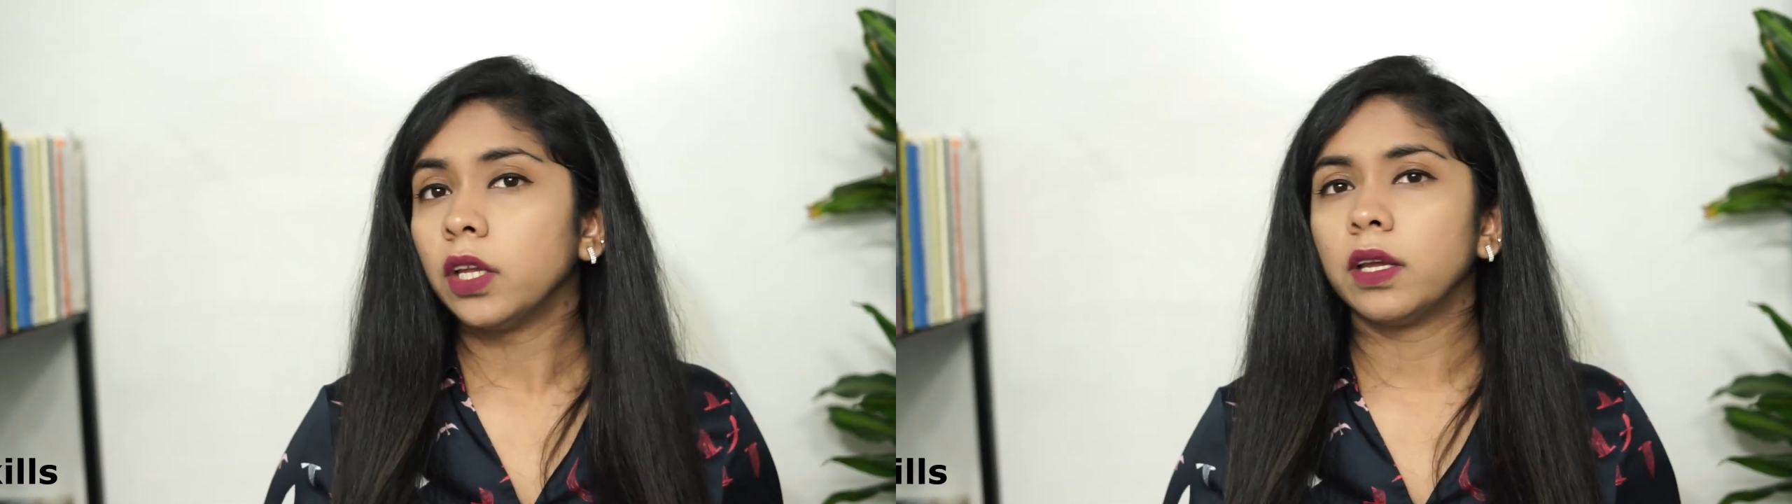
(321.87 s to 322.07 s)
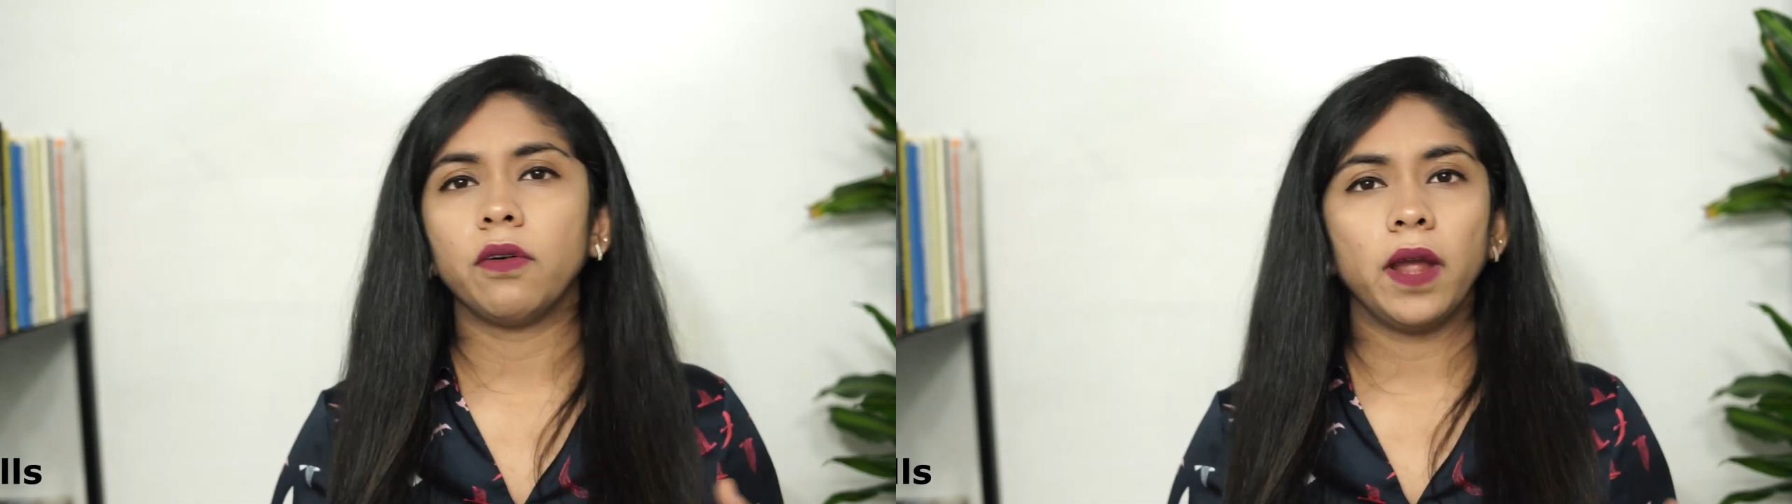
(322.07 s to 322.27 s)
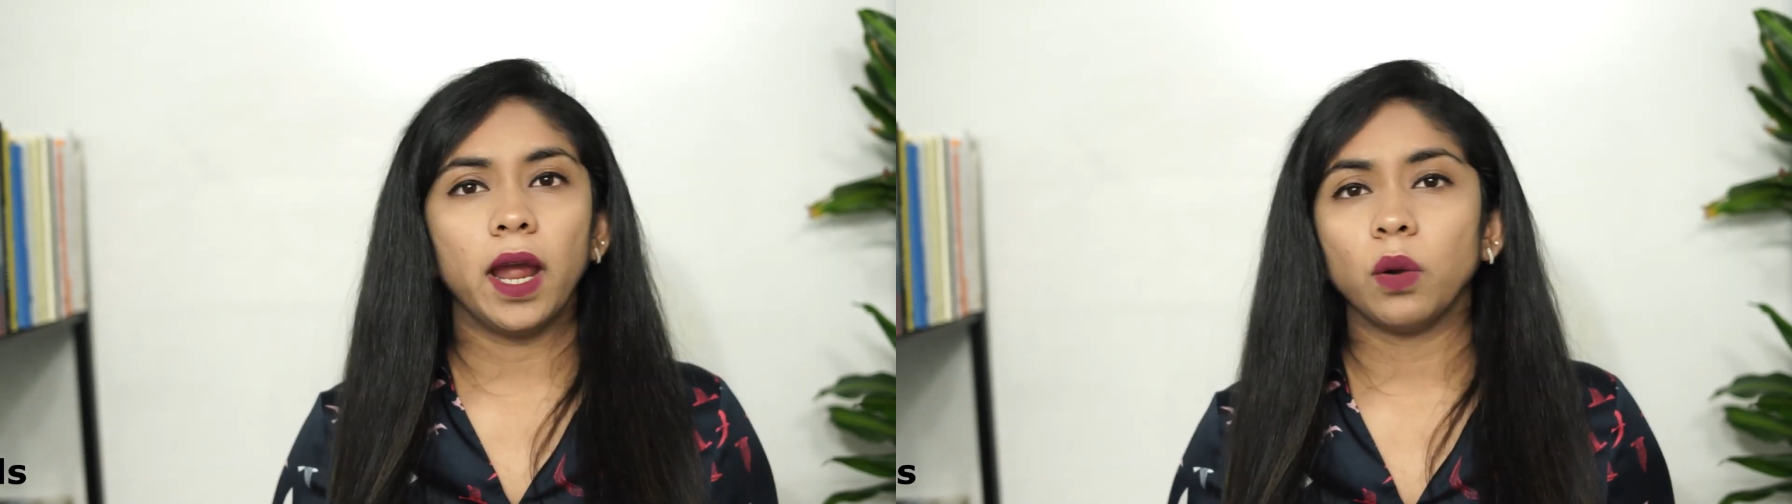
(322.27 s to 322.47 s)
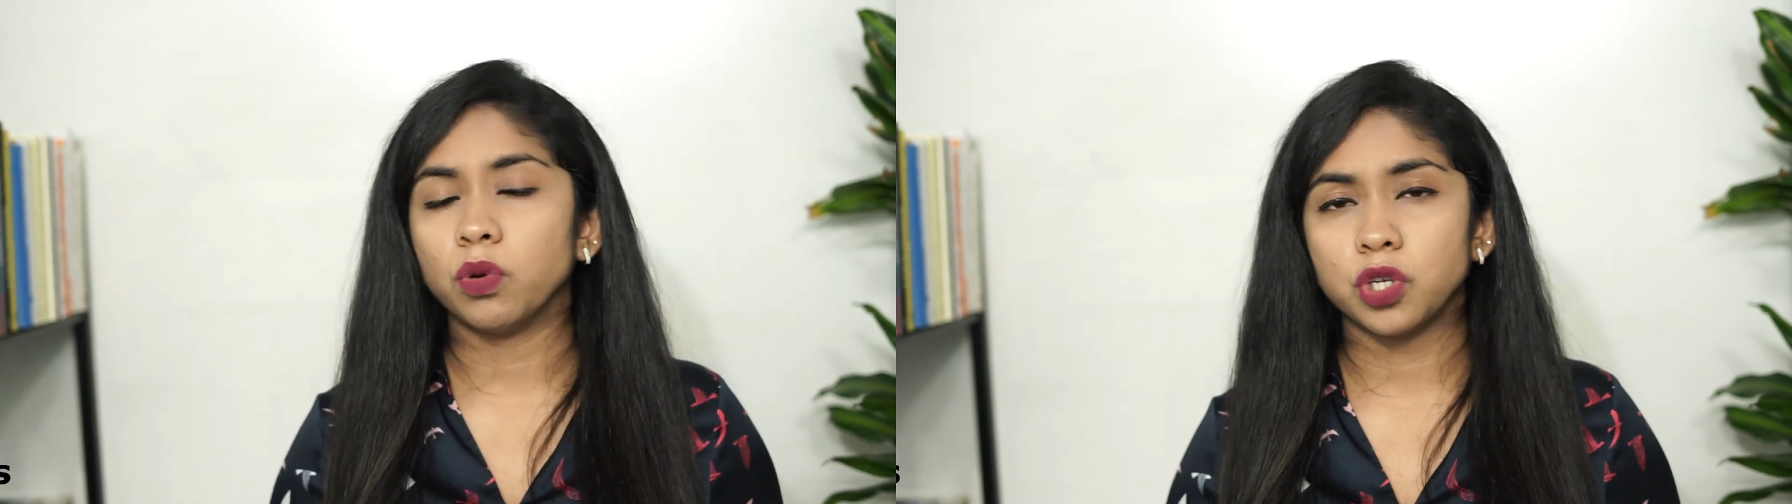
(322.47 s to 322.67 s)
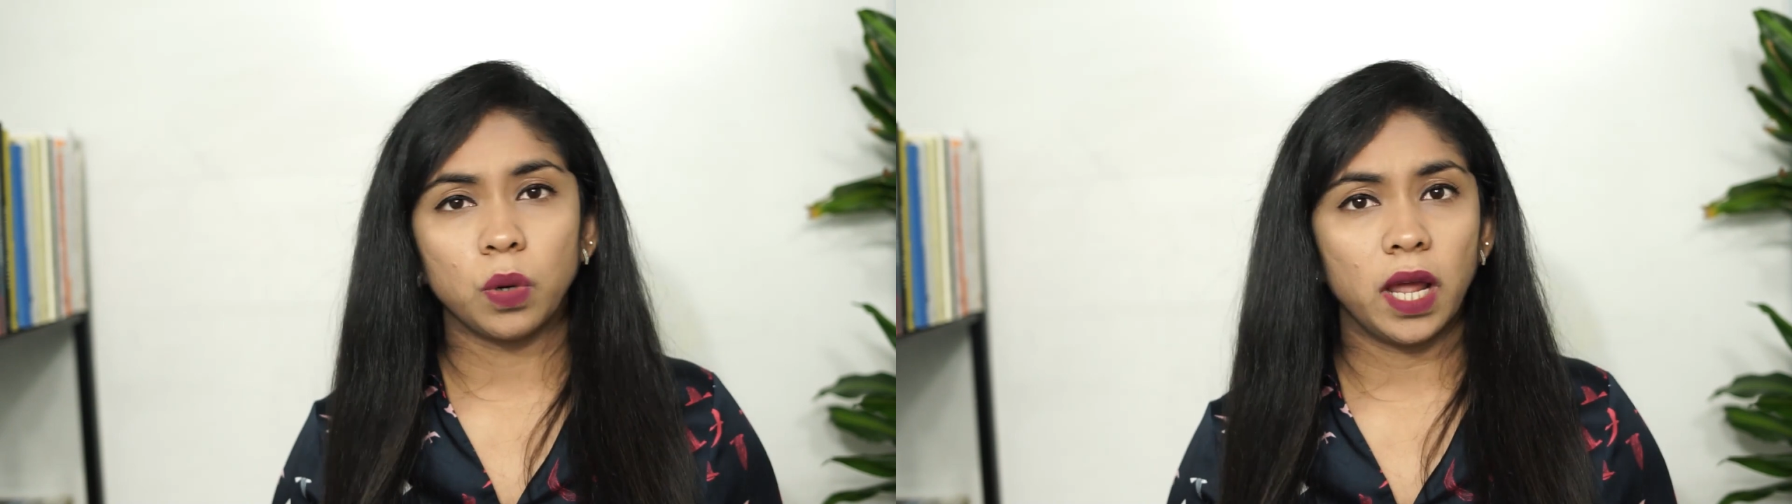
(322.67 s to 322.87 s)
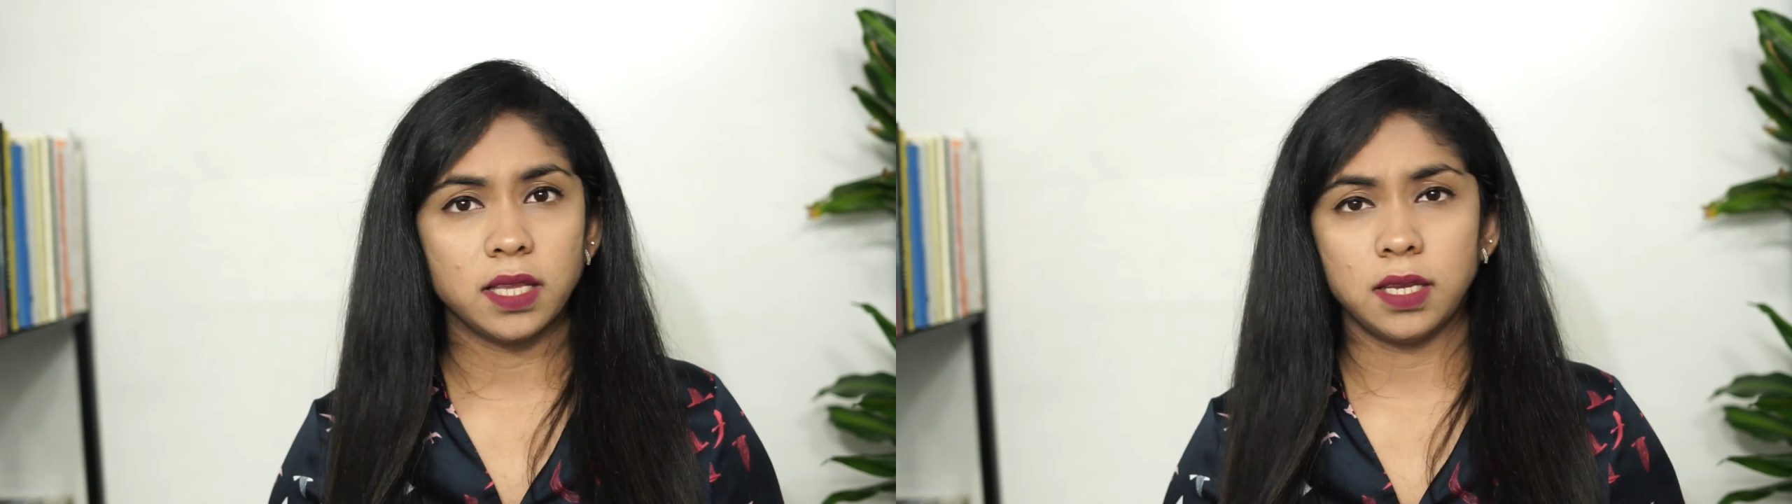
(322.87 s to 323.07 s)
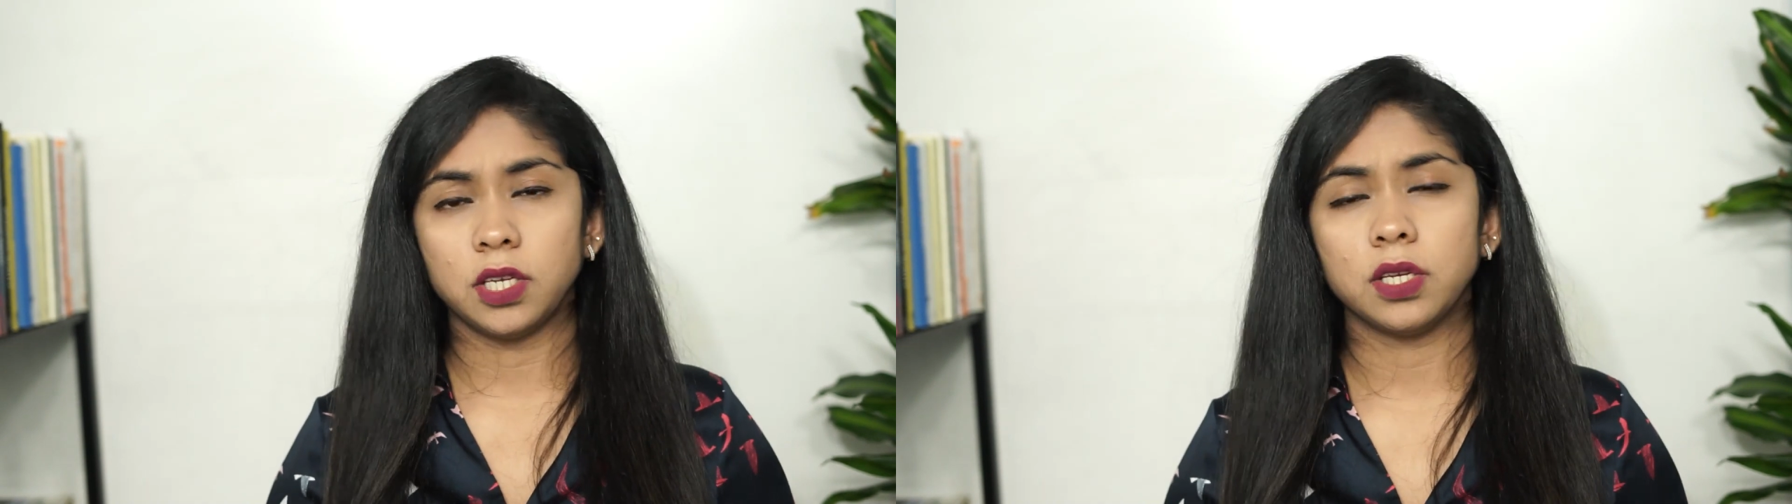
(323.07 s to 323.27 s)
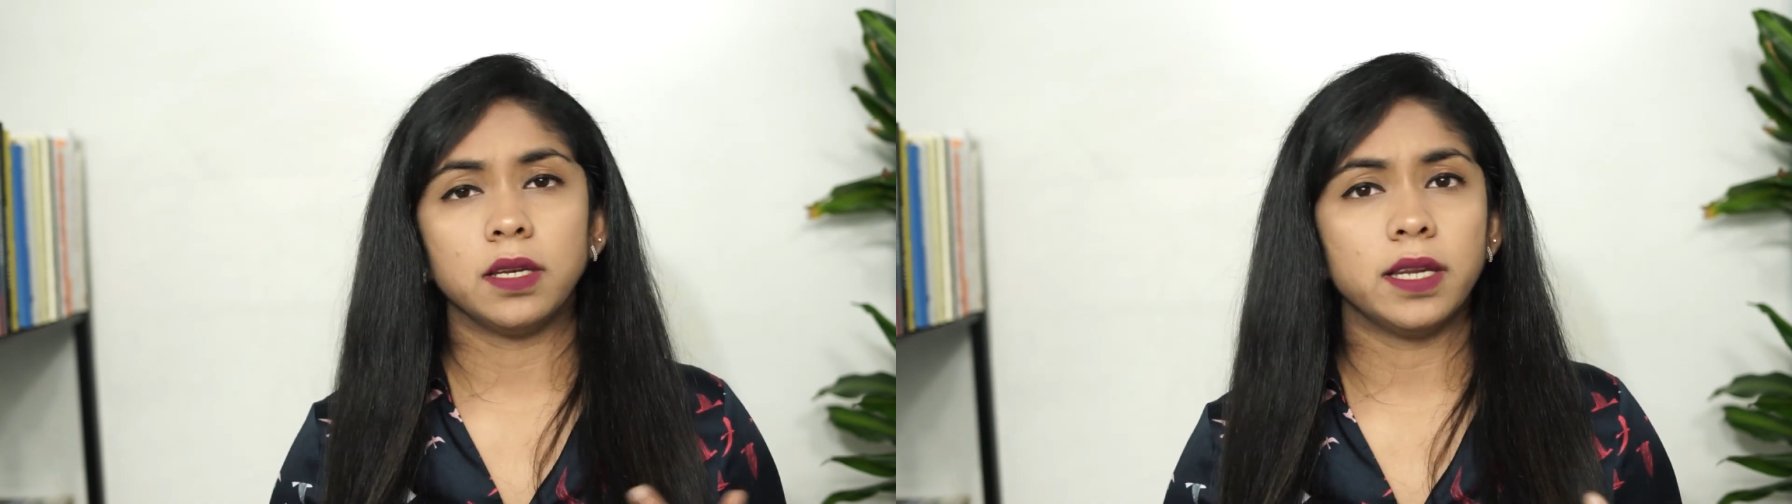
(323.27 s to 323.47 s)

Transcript: create visualization